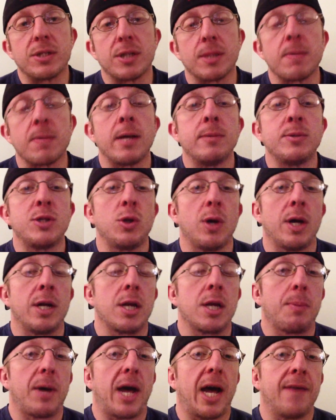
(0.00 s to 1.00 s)
sometimes you
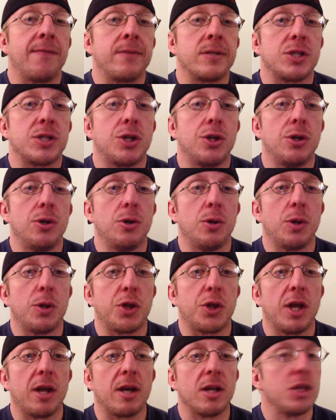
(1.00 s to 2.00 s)
end up having to
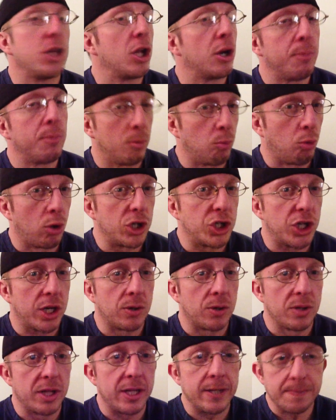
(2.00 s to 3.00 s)
think a little bit more
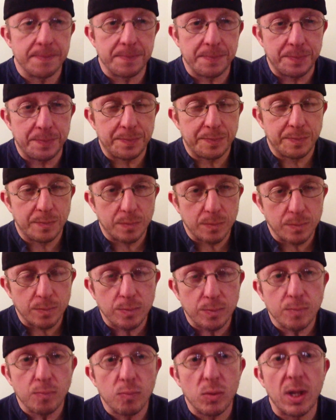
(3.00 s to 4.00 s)
generally.
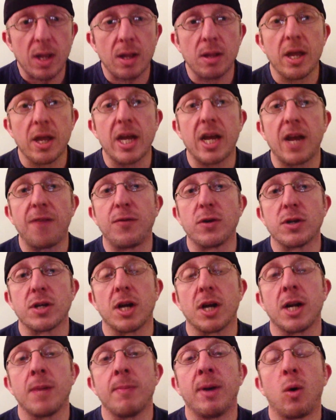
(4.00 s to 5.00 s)
Like if you're
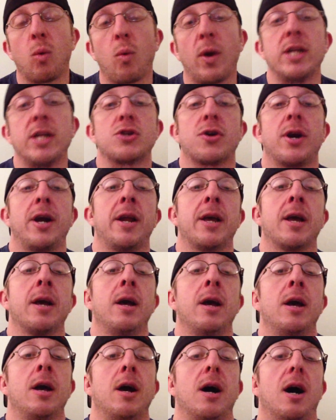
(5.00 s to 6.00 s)
talking about weight
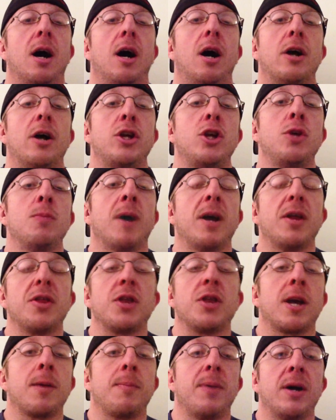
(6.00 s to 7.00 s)
training, you
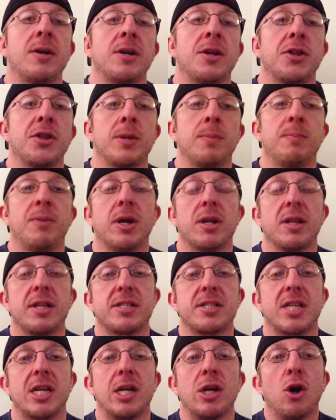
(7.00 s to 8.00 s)
might think about nothing but,
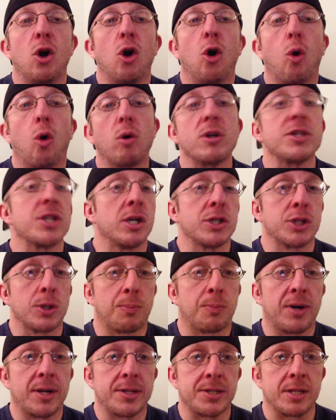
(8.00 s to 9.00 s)
let's say,
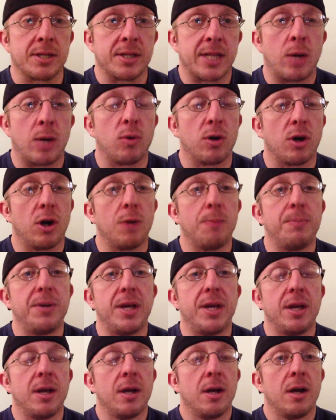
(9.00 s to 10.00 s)
horizontal pressing. That would all
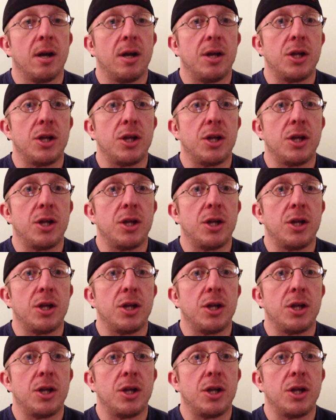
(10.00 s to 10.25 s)
be